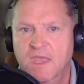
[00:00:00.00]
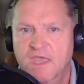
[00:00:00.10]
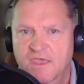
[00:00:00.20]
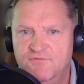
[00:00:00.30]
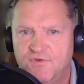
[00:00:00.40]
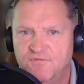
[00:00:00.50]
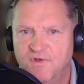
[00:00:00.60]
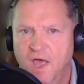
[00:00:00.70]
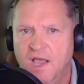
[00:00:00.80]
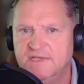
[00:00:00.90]
If your
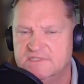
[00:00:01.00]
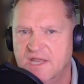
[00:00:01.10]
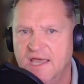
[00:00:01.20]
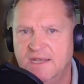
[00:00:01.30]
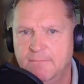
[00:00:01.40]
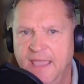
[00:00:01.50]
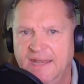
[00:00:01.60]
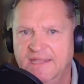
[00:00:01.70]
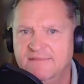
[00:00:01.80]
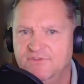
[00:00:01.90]
flock is not
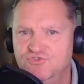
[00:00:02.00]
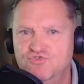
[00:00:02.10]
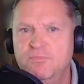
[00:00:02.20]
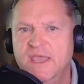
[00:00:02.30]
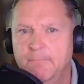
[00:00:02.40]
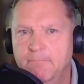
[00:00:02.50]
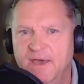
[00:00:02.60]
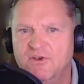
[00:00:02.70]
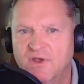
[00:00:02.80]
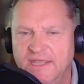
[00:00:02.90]
demanding that you be a
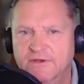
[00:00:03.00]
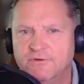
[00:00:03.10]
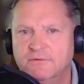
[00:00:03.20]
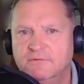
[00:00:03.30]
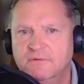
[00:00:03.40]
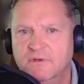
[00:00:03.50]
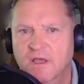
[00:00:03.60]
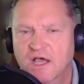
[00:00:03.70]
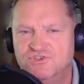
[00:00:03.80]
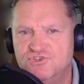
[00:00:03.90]
better leader,
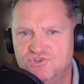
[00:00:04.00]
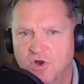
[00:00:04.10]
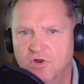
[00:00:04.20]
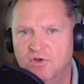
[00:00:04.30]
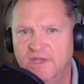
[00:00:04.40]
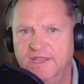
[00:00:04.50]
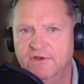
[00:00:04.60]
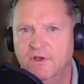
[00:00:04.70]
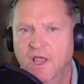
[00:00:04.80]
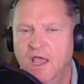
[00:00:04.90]
a stronger
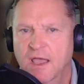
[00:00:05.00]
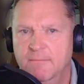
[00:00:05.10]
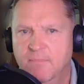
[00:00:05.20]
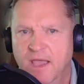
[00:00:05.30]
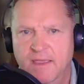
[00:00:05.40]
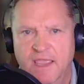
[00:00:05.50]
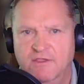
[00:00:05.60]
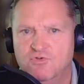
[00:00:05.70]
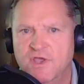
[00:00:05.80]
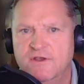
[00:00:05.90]
leader, and a
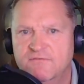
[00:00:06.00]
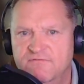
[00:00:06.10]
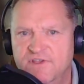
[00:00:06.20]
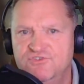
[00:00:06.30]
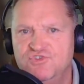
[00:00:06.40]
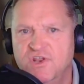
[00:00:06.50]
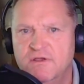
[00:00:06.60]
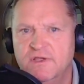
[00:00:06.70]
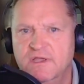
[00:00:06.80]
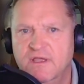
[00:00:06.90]
greater
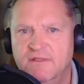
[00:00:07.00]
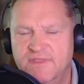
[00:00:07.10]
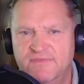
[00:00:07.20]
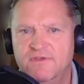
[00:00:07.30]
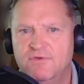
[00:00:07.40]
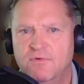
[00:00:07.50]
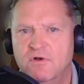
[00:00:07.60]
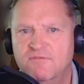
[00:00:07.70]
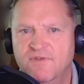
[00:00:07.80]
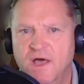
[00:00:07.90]
visionary, then they're the
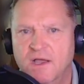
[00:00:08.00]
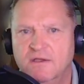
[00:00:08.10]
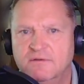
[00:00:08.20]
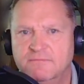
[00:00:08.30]
wrong flock.